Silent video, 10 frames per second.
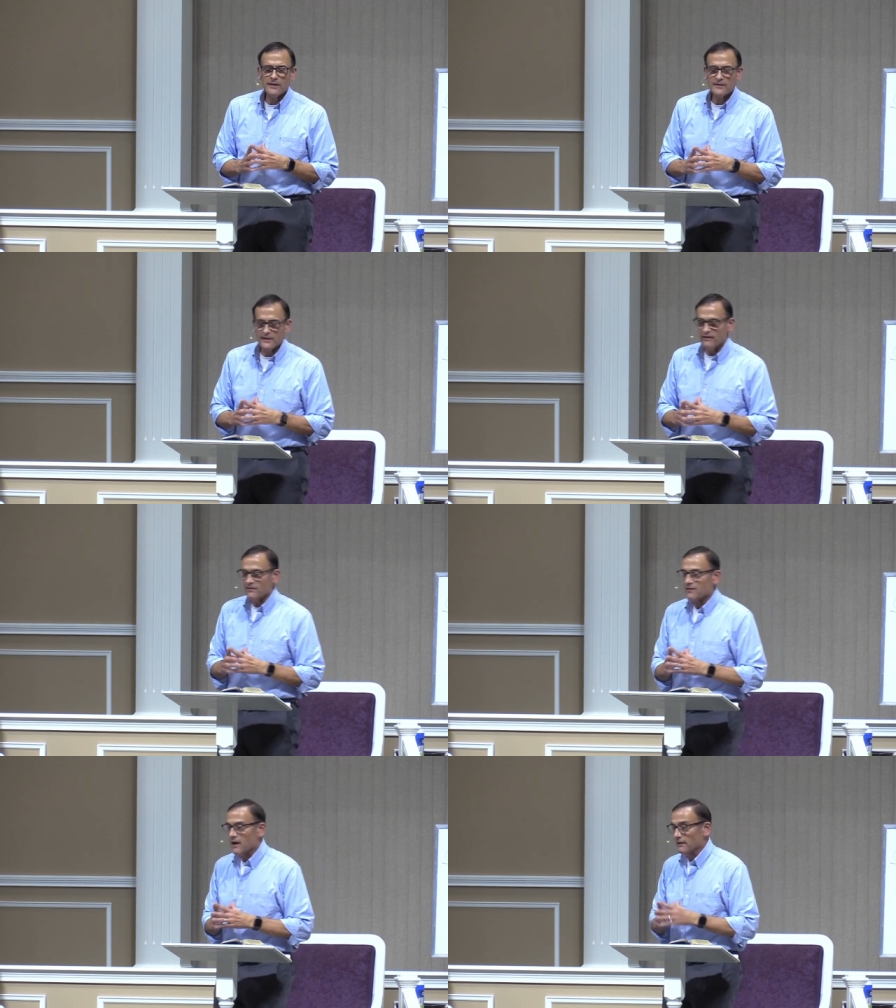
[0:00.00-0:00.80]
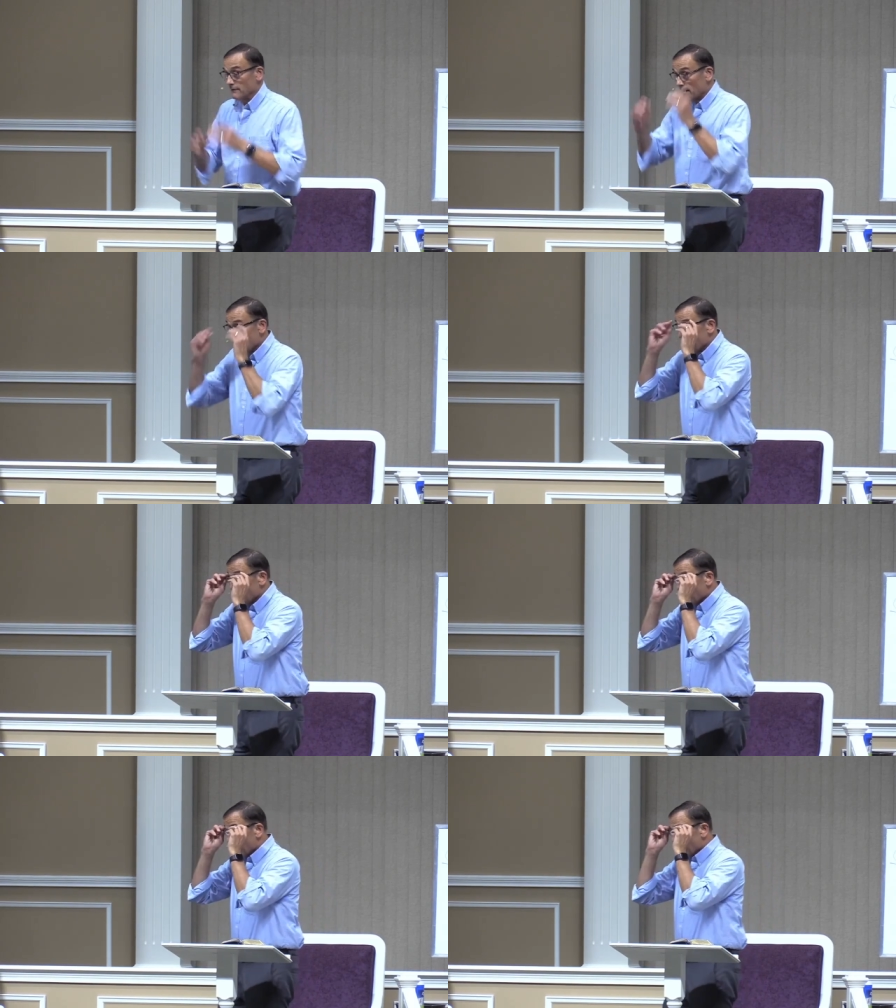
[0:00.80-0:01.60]
I say this kindly?
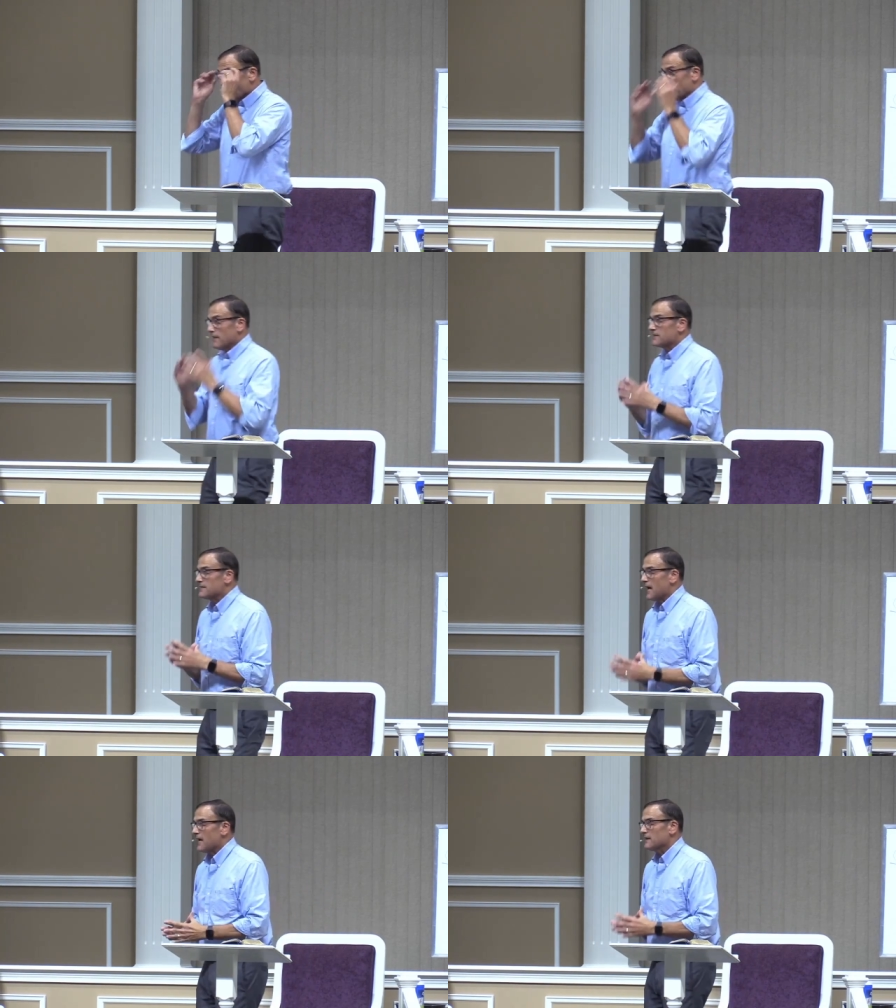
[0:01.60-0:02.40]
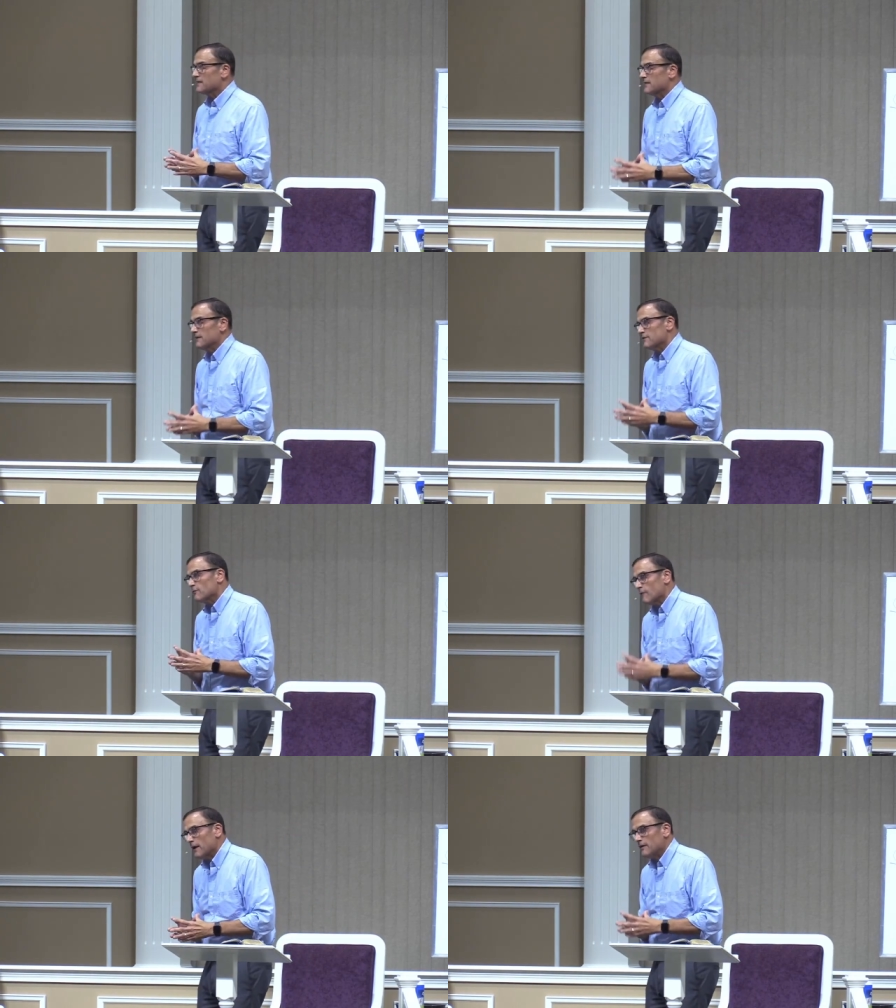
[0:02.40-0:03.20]
Um, it's not a sin
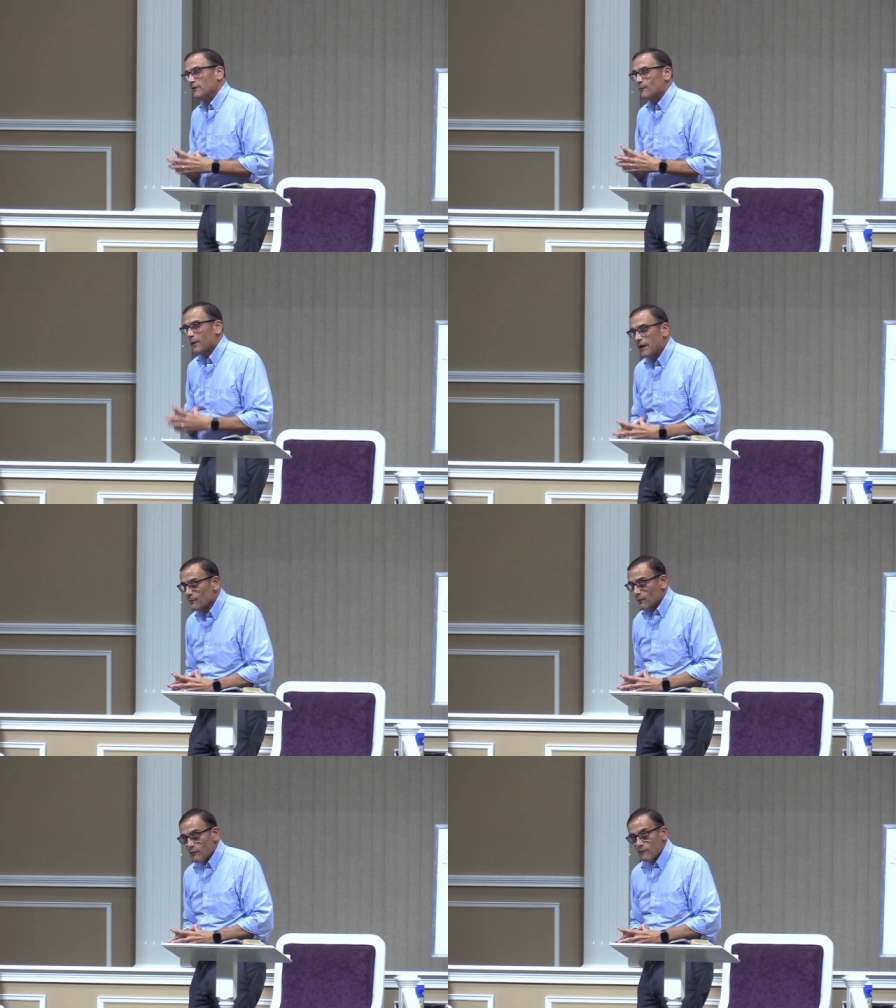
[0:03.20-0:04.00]
to write in your Bible